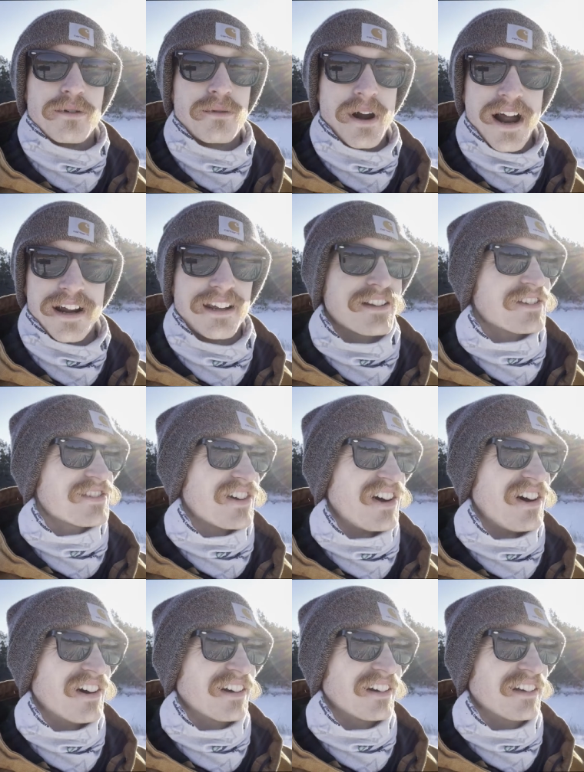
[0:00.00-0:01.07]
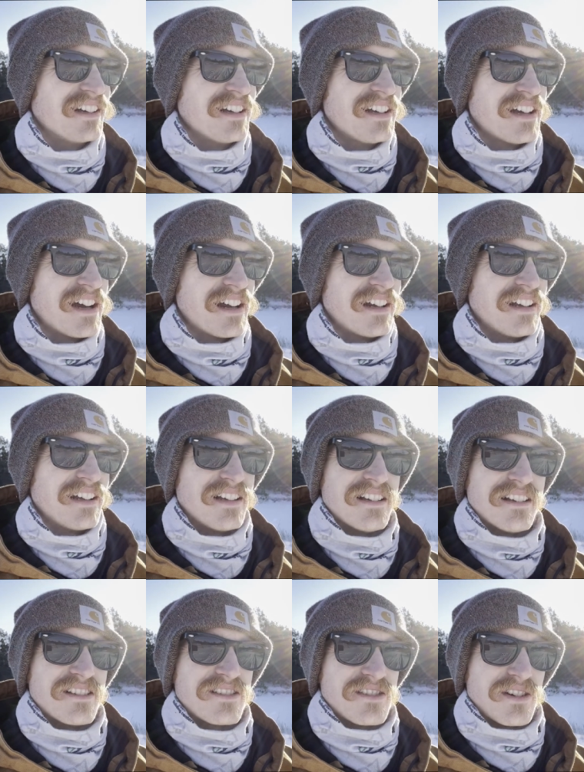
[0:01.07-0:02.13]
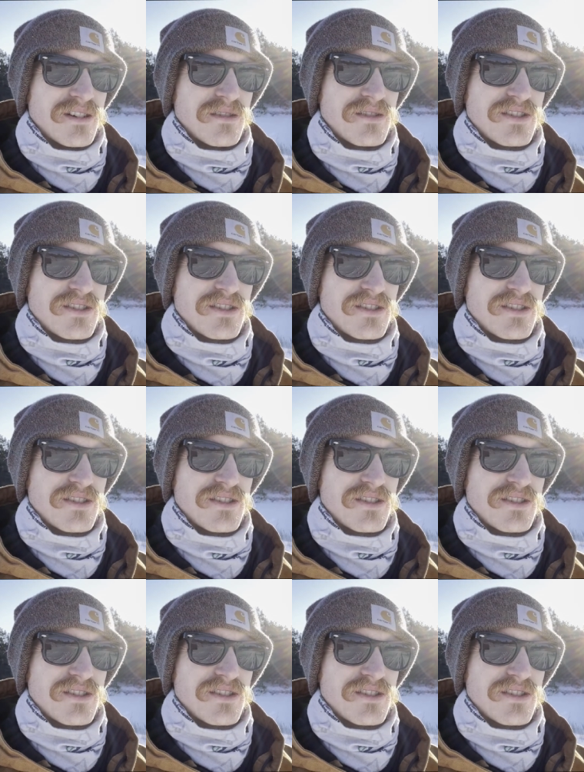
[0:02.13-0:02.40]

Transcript: rocking song. So